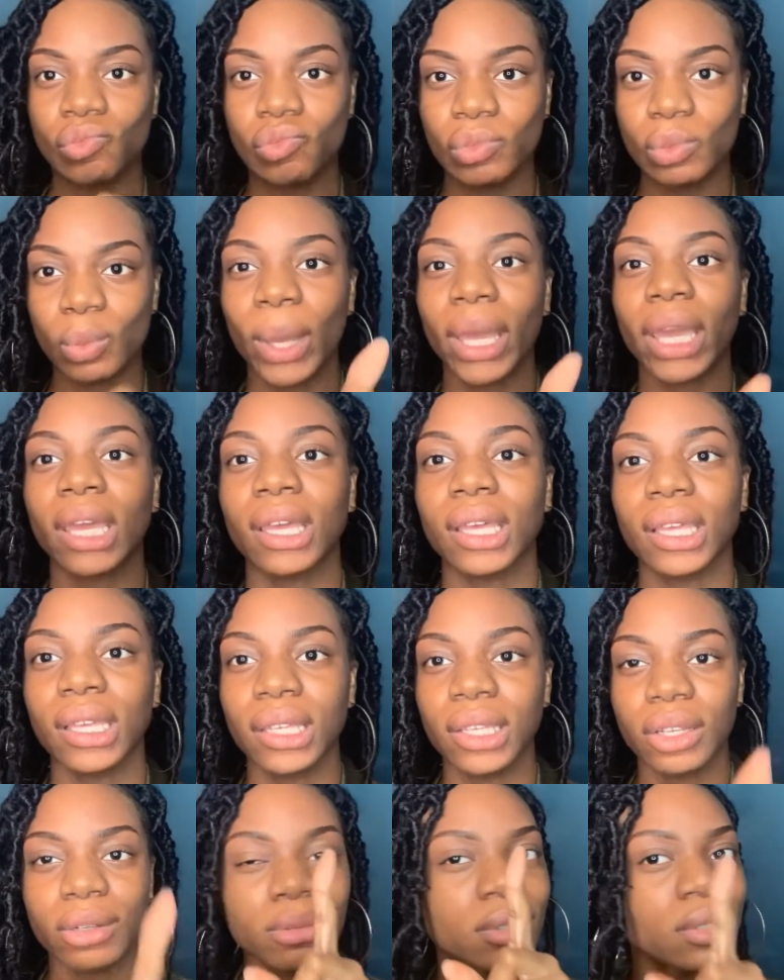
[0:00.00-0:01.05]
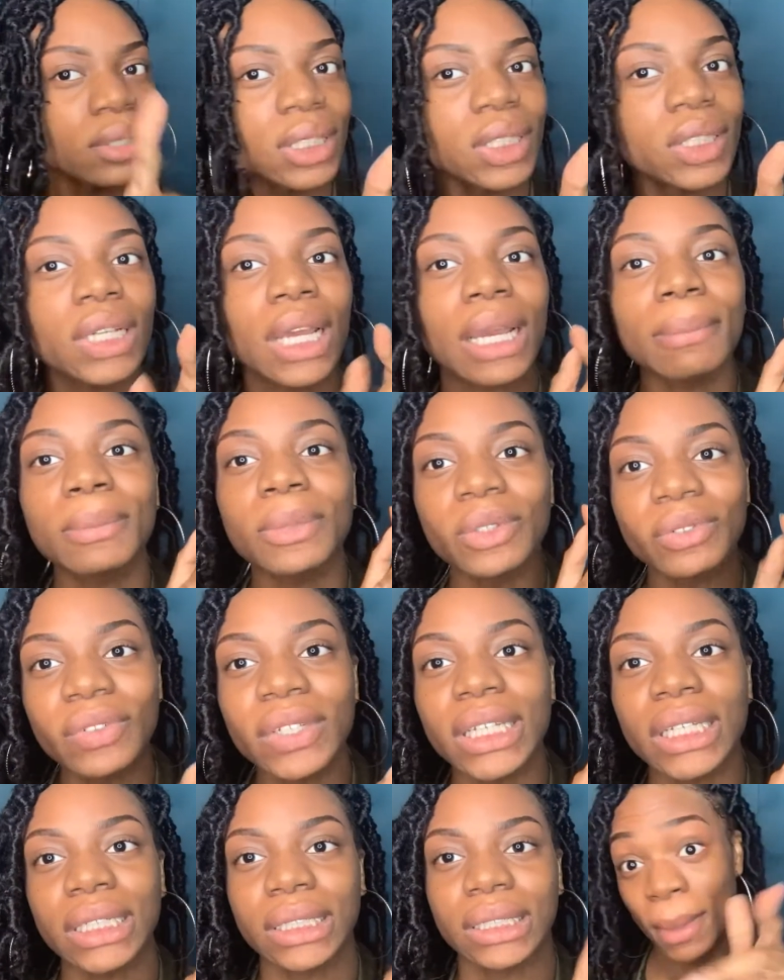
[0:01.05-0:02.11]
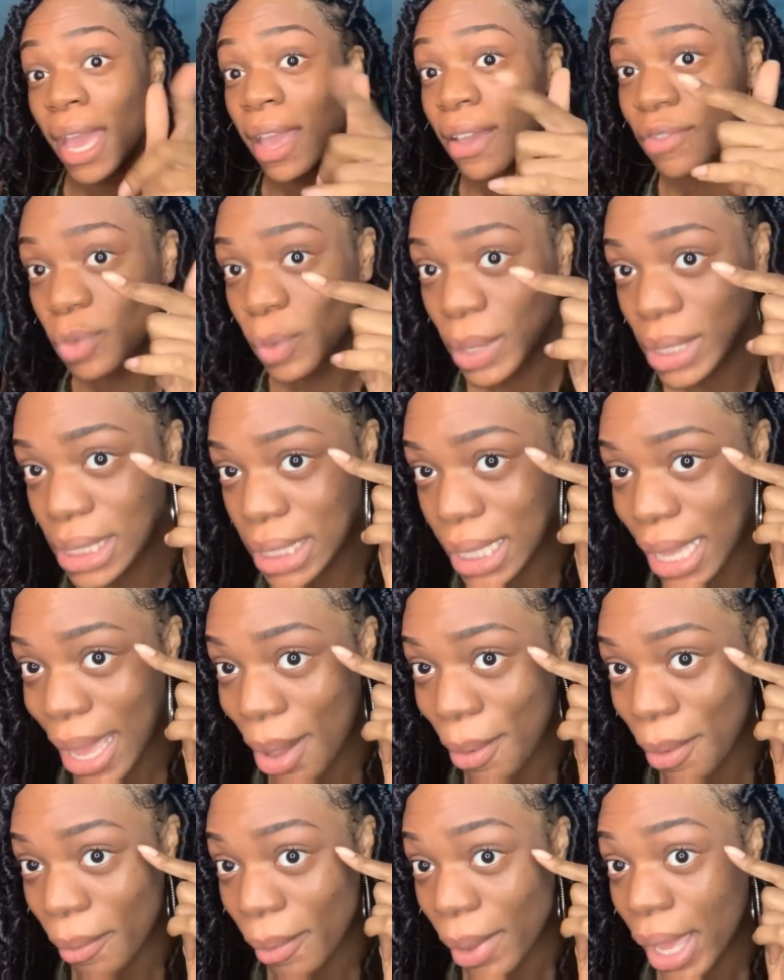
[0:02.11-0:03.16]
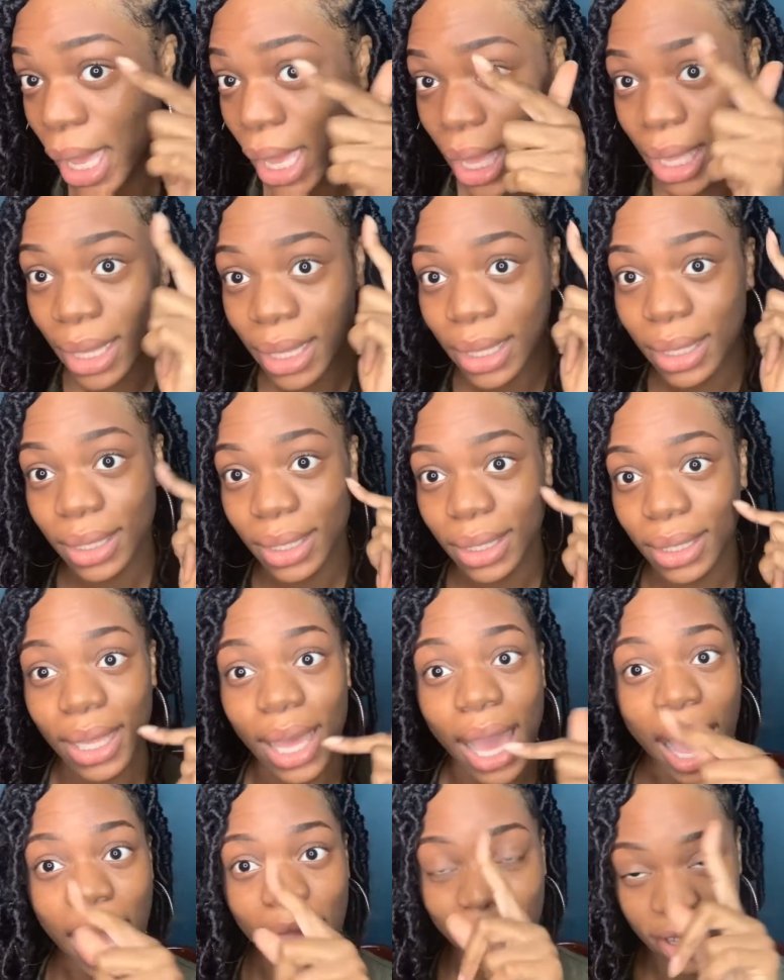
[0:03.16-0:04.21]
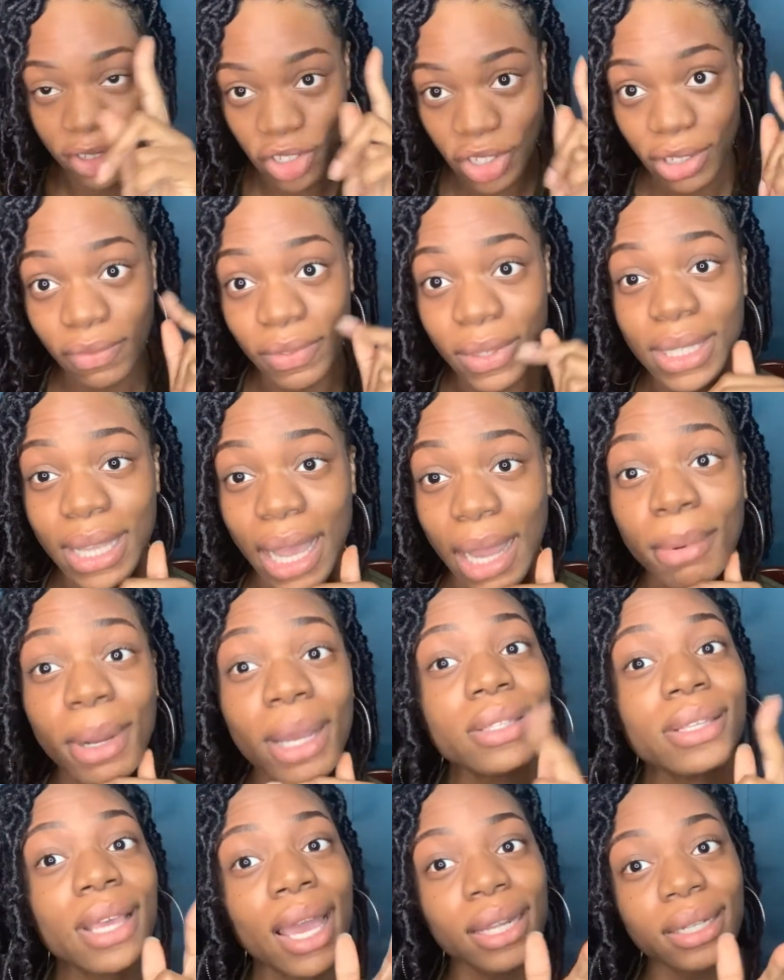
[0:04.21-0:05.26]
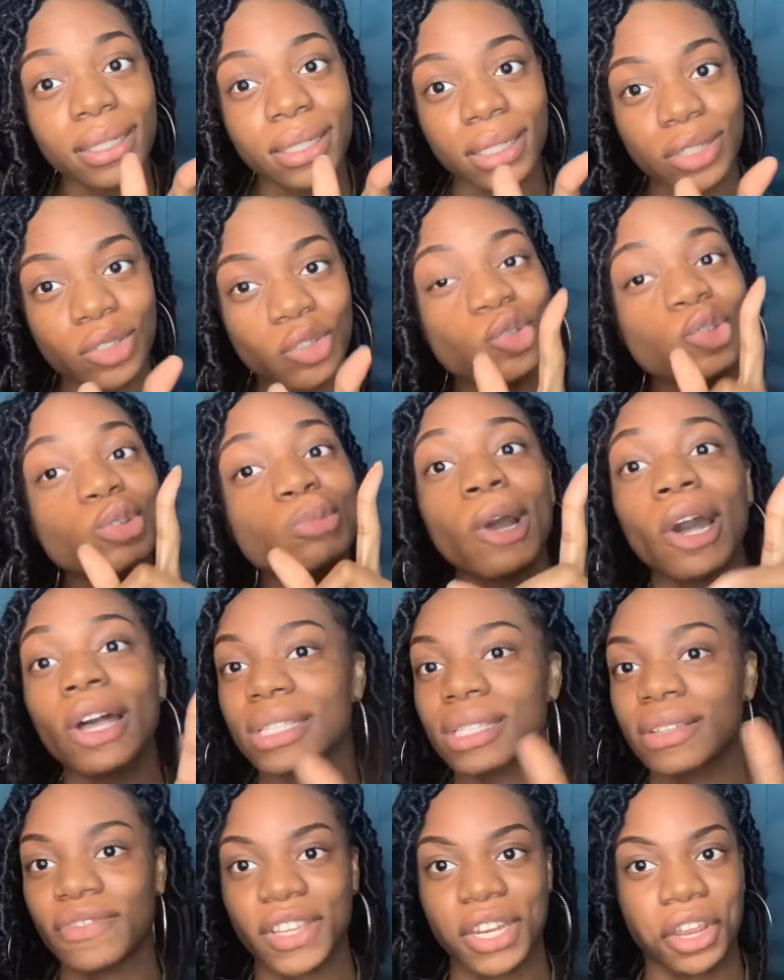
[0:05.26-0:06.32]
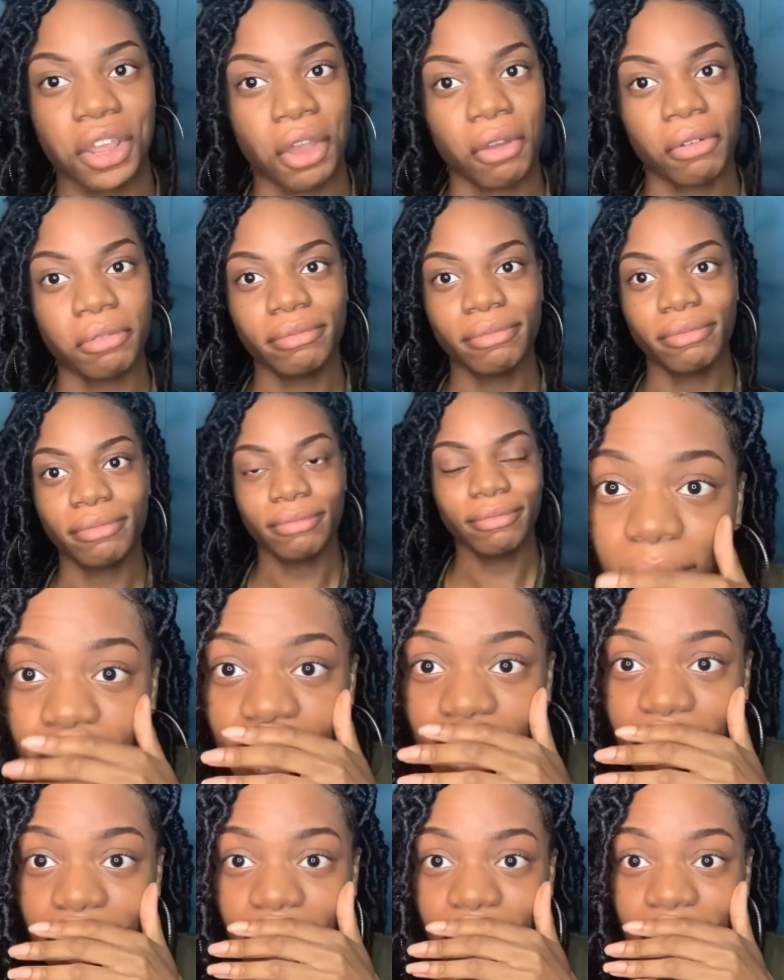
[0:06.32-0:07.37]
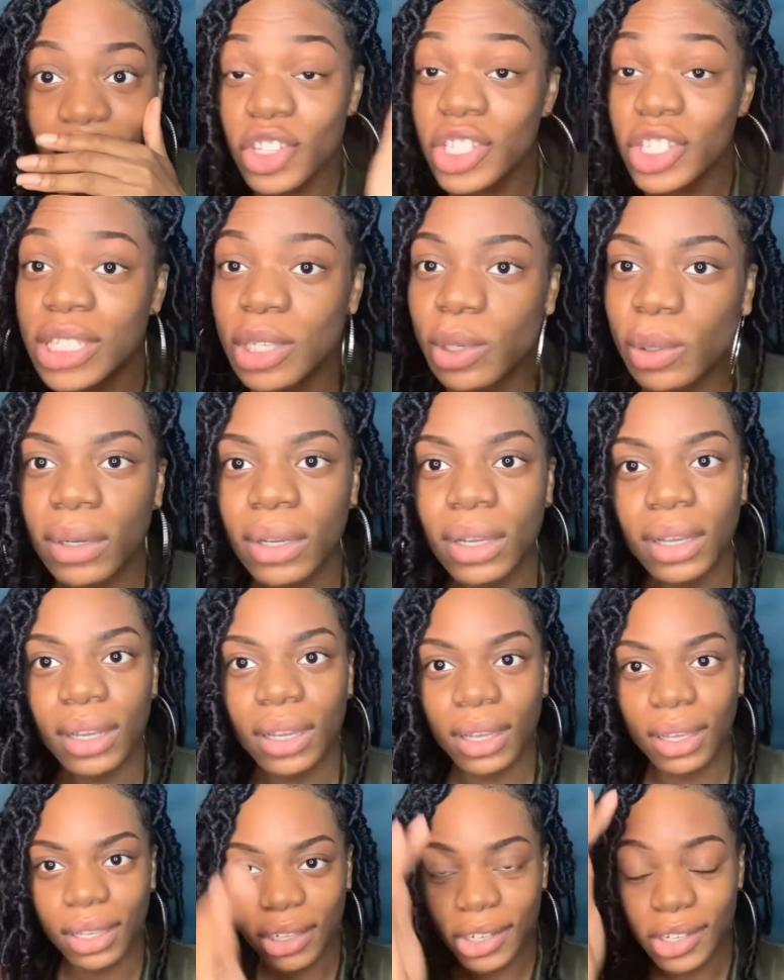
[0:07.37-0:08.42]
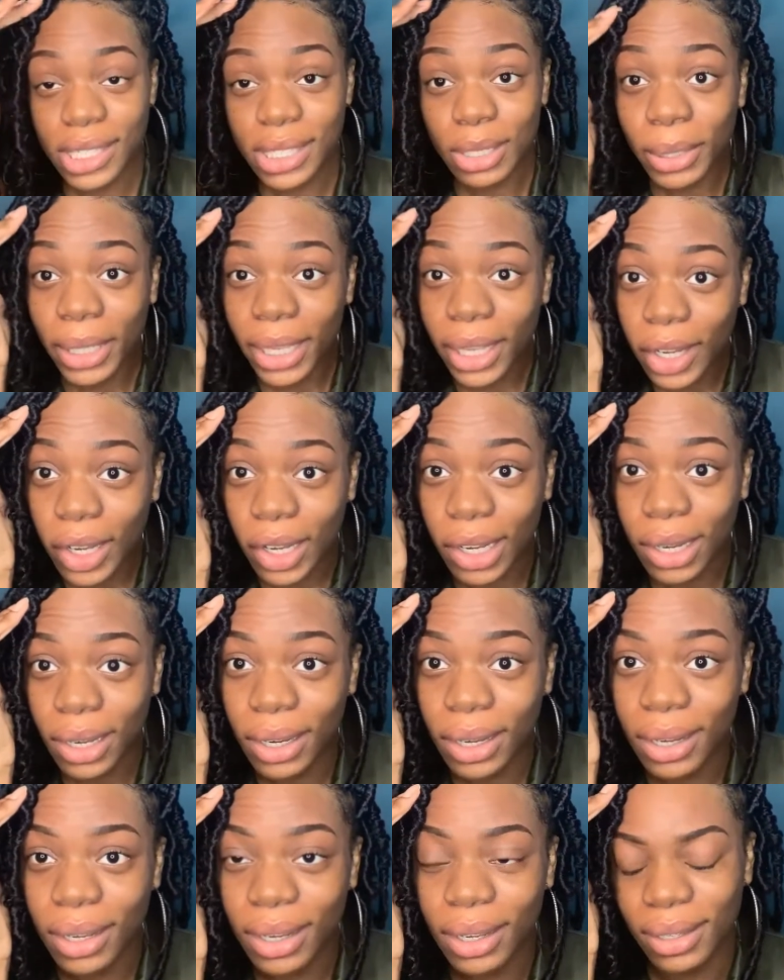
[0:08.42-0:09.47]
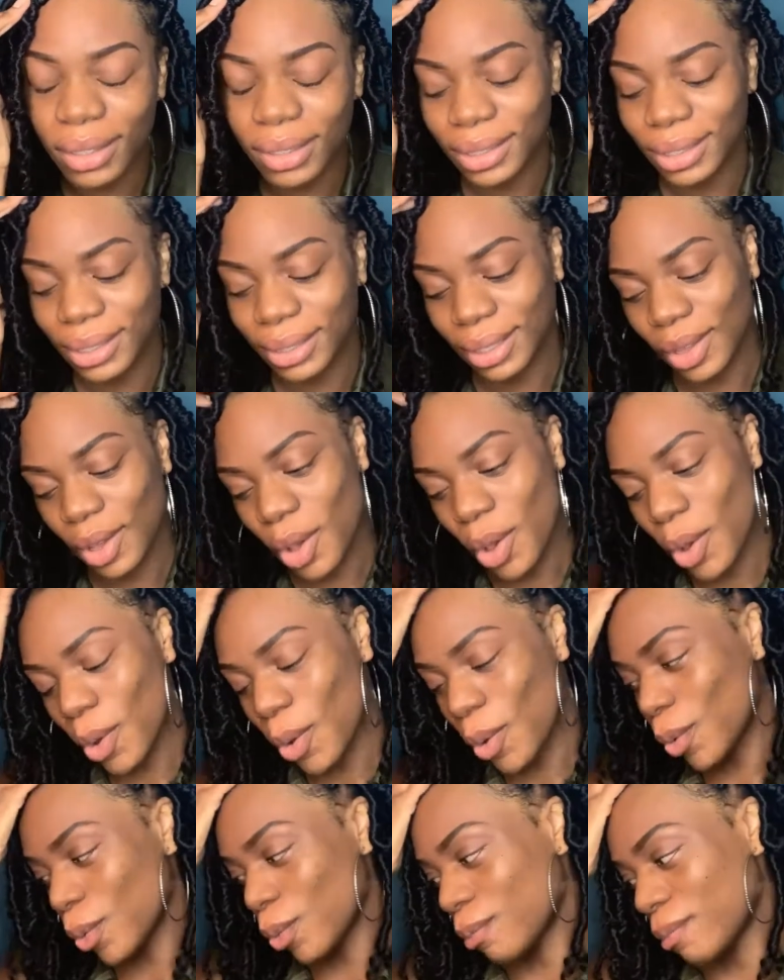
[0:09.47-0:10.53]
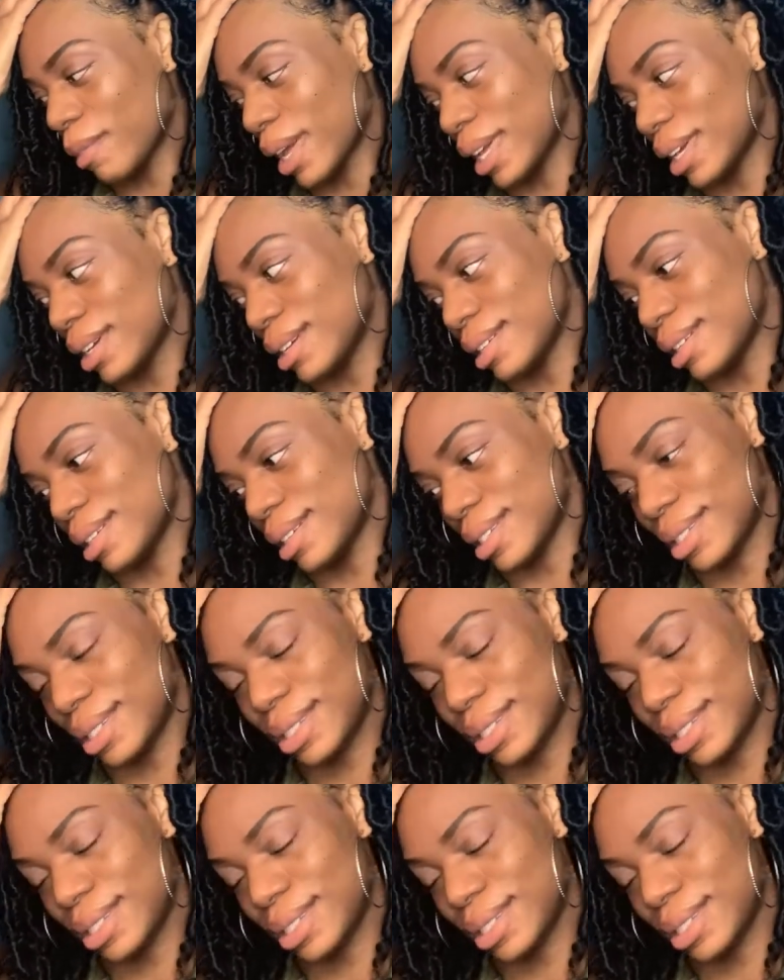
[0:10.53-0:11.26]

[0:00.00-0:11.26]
Wait, you're not moving. If you want to see how I achieve these eyebrows, I need you to pause the video. You're still here. Oh my goodness.